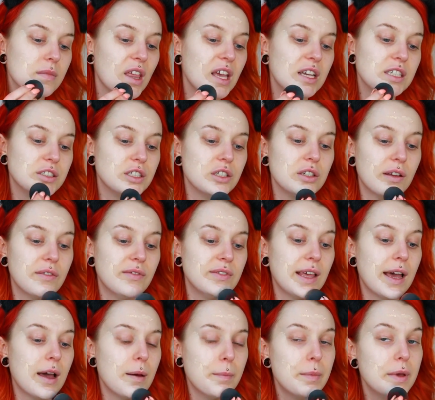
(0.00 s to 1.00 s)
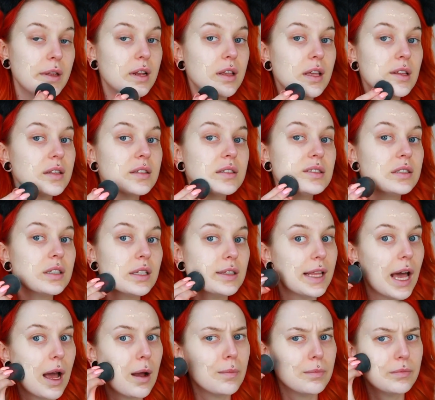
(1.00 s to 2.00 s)
I should have dampened it,
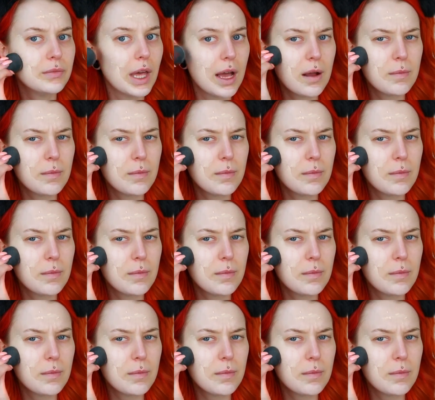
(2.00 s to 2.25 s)
but